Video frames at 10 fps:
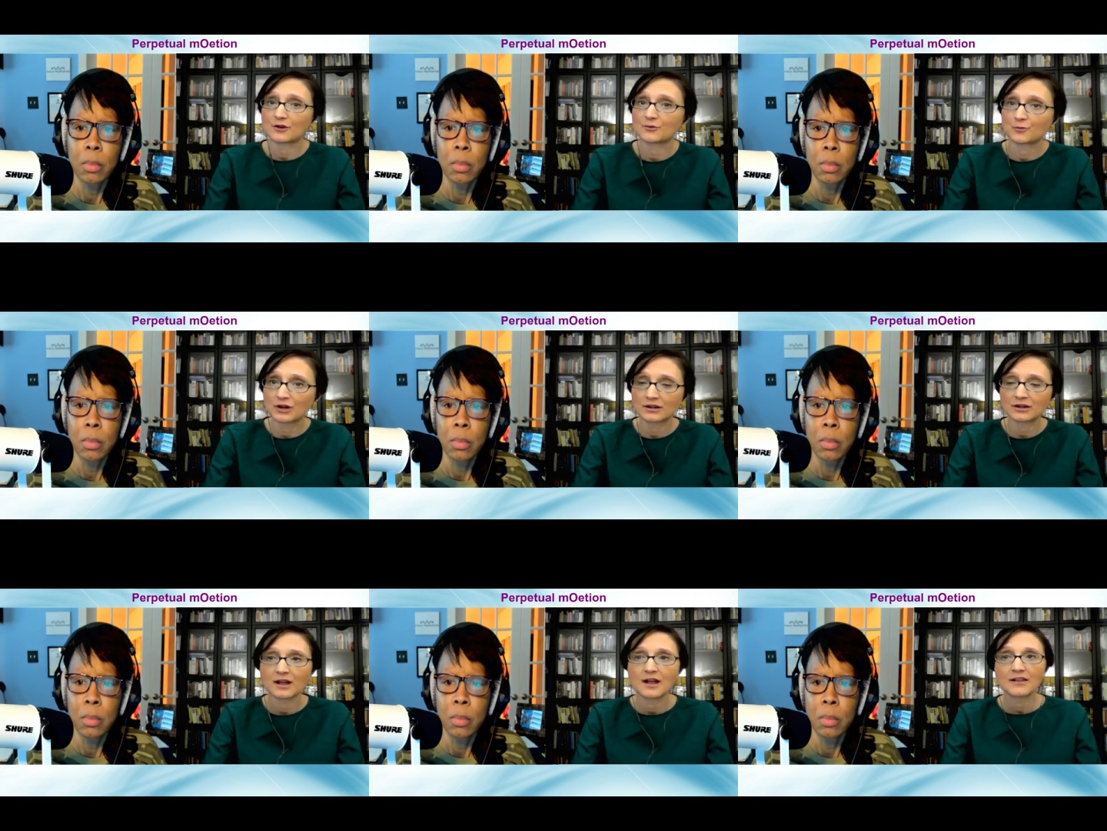Speaker 1: to go to
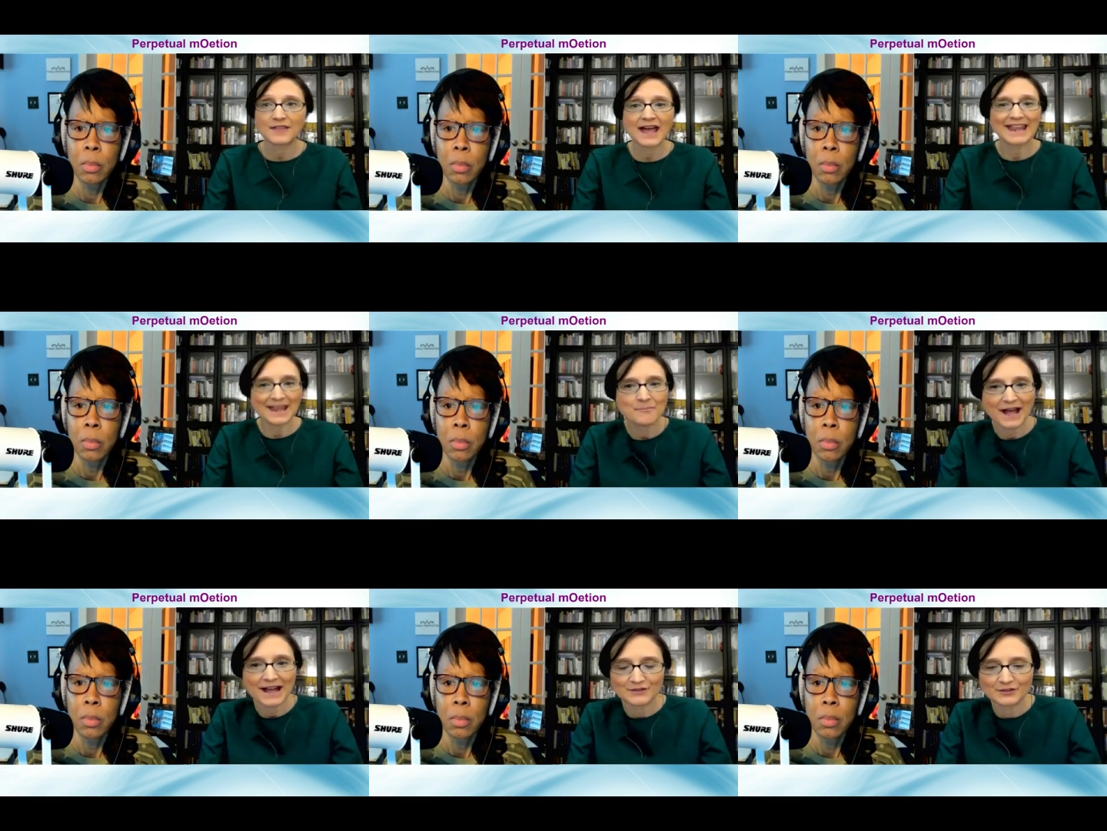work, that
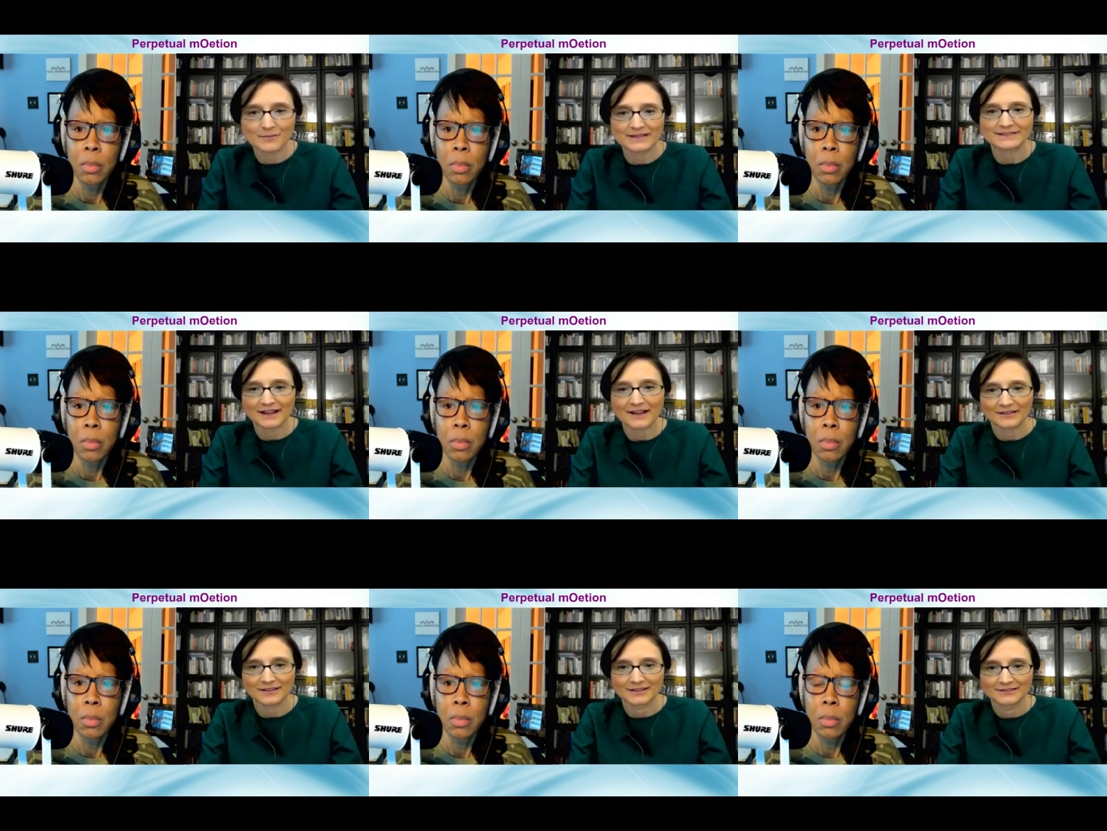impacts your mental
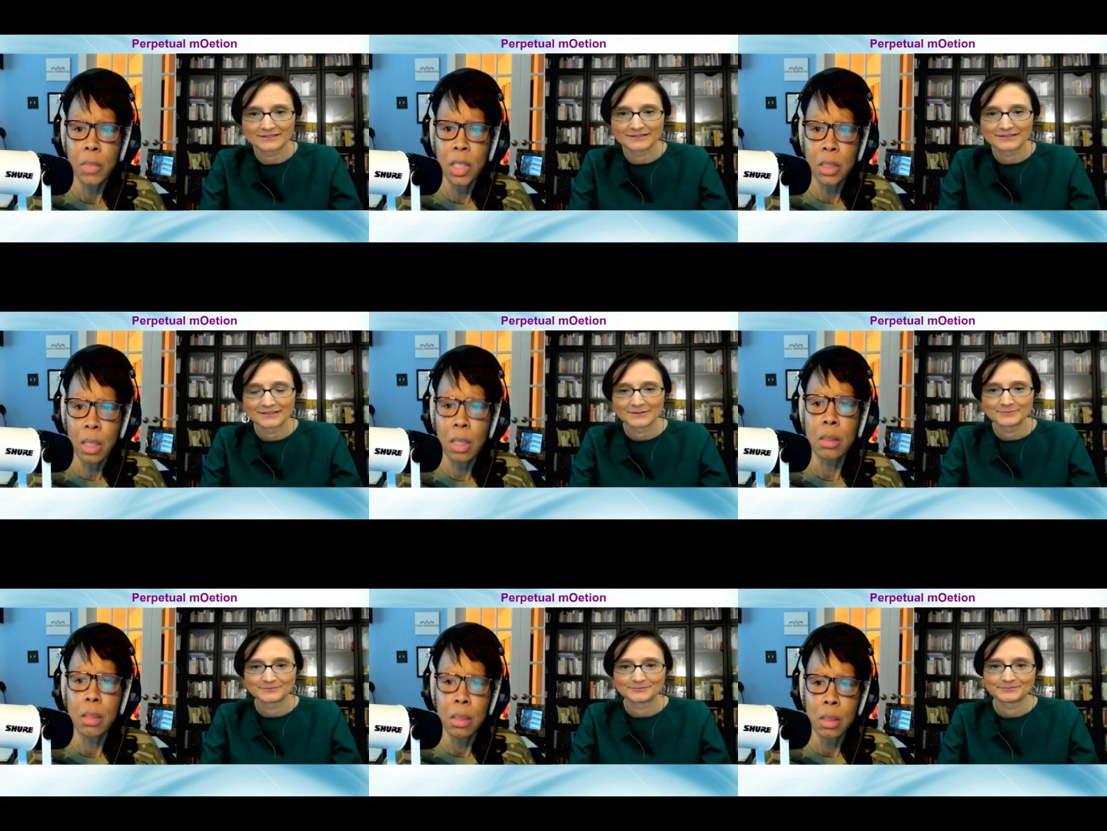health.
Speaker 2: It
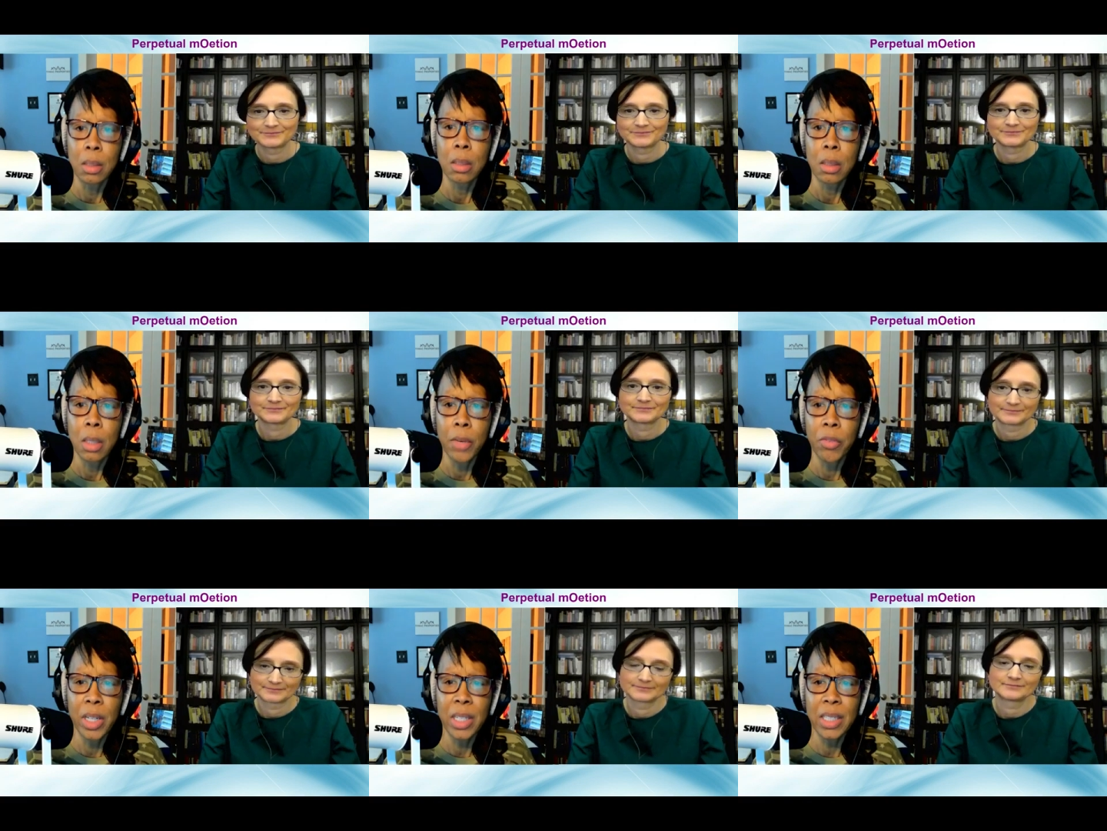does.
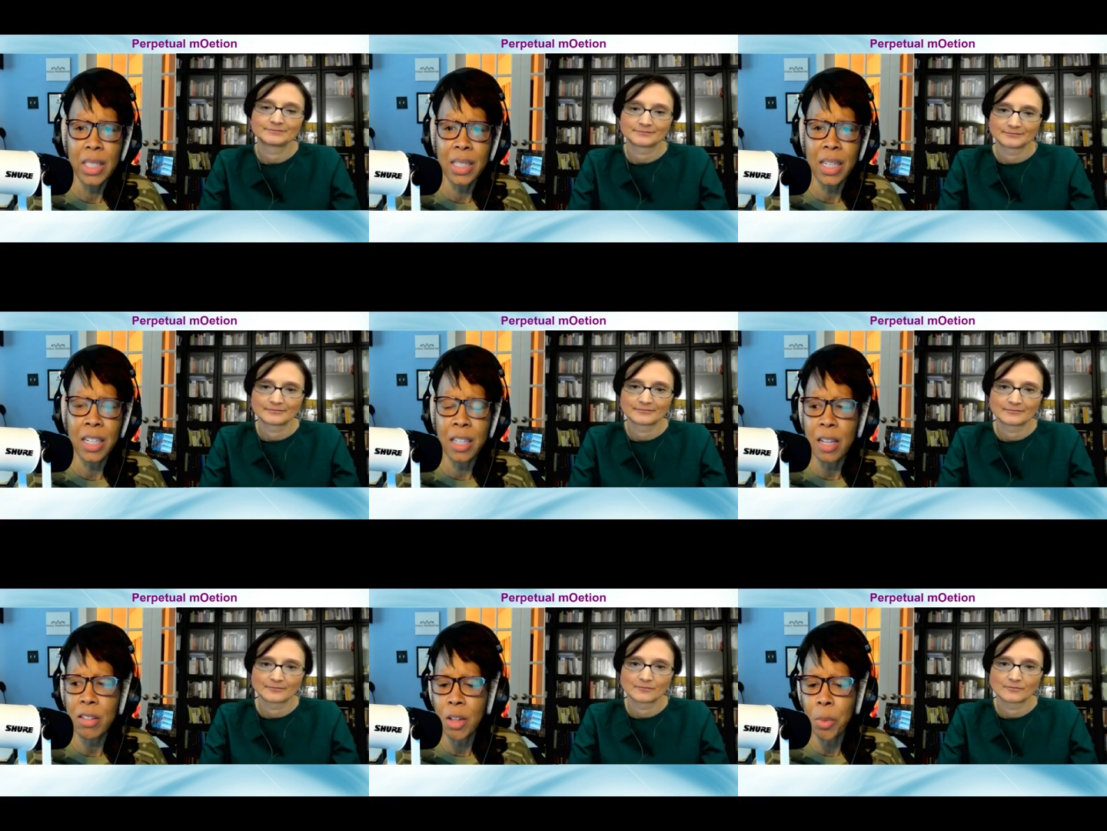It really does. And
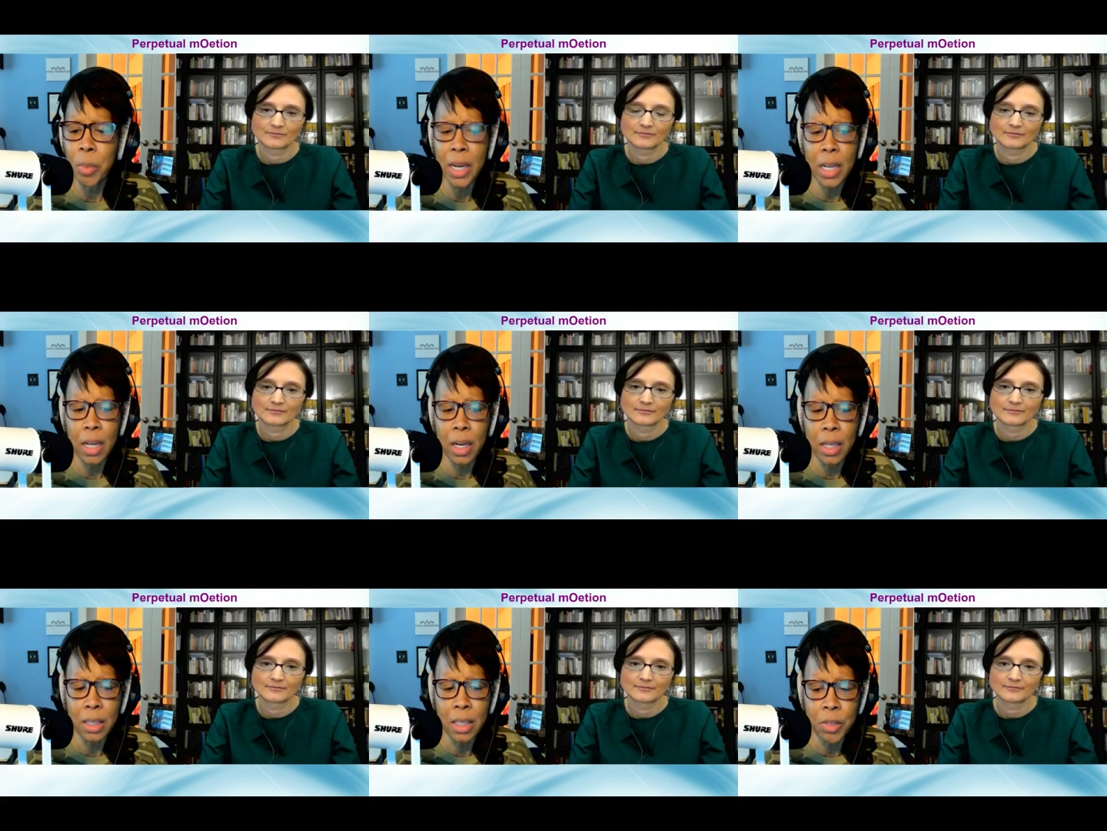in so
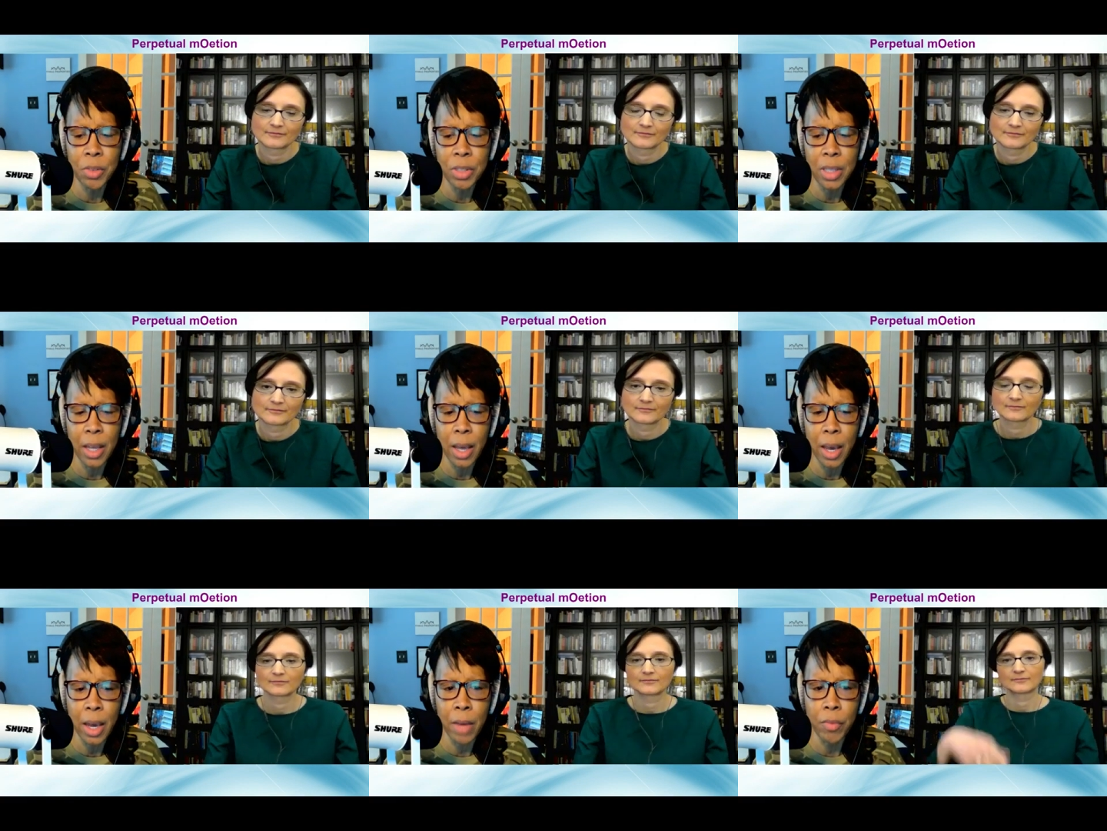many other countries,
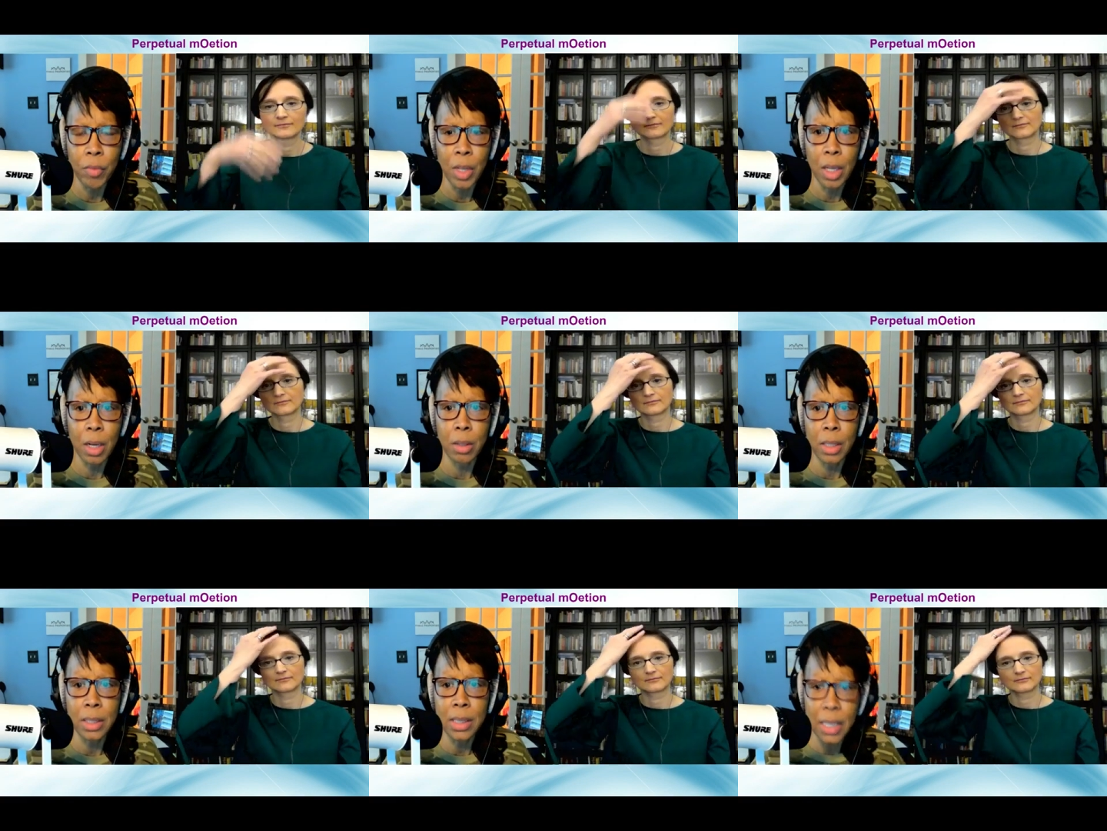they have,
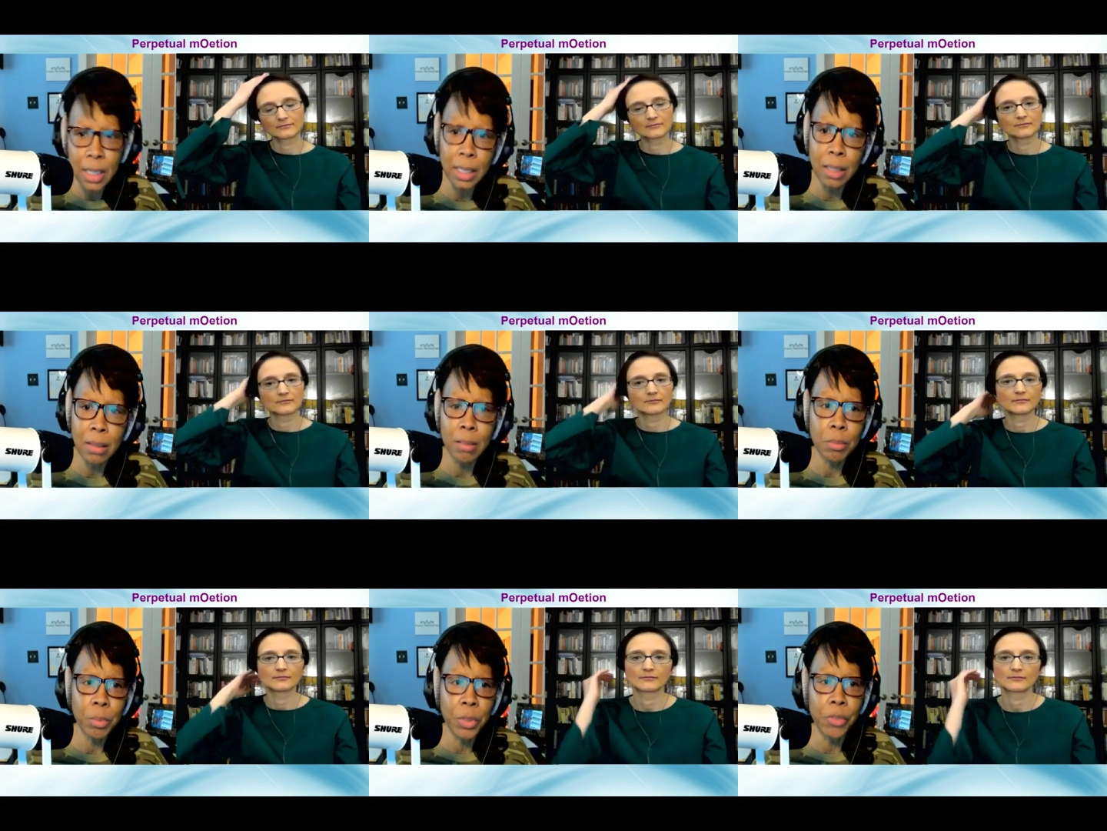extended